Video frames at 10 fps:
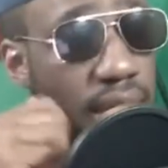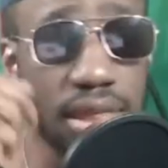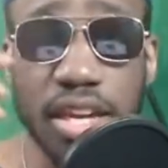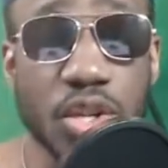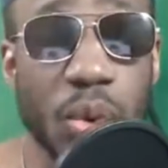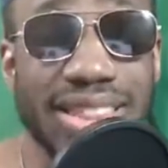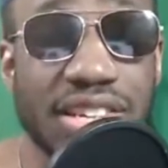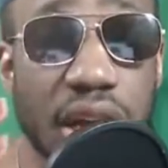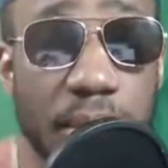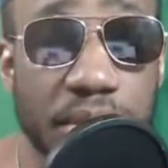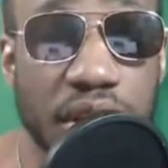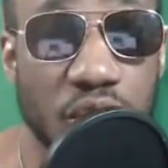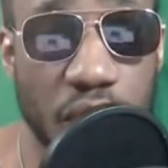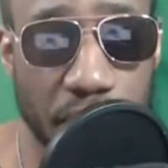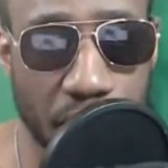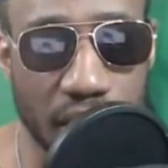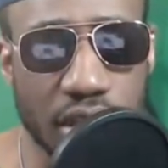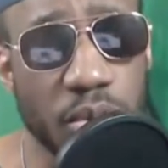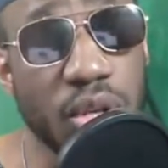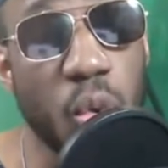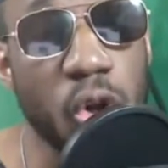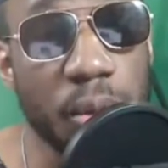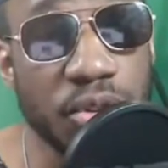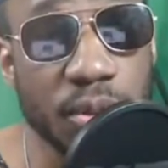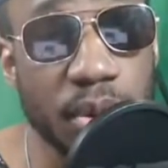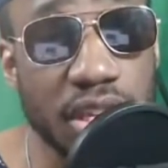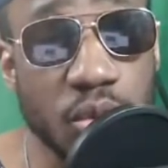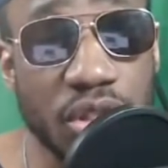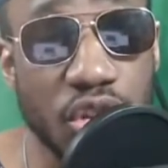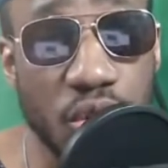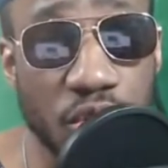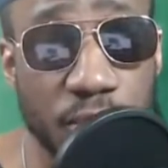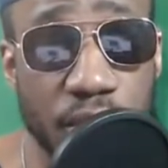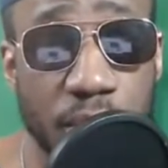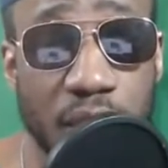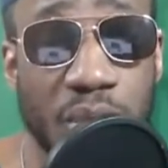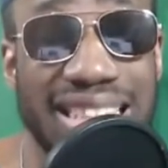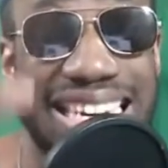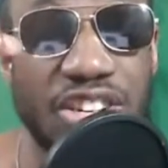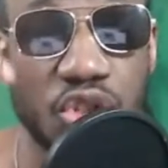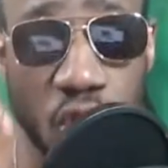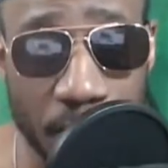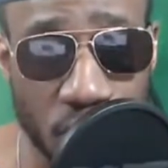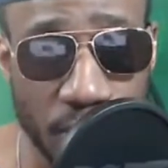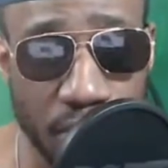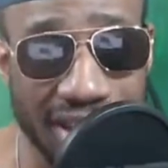That is why the Champions League is so important. That's why the World Cup is so important. That's why the Euros is so important. That's why the Nations Cup is so important.